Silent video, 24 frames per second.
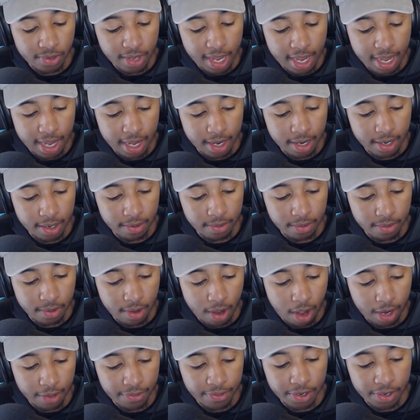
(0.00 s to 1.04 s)
and
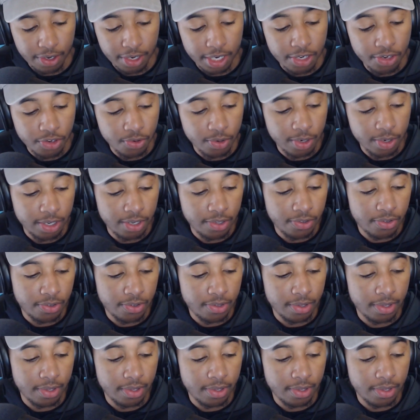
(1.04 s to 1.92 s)
all of their injuries,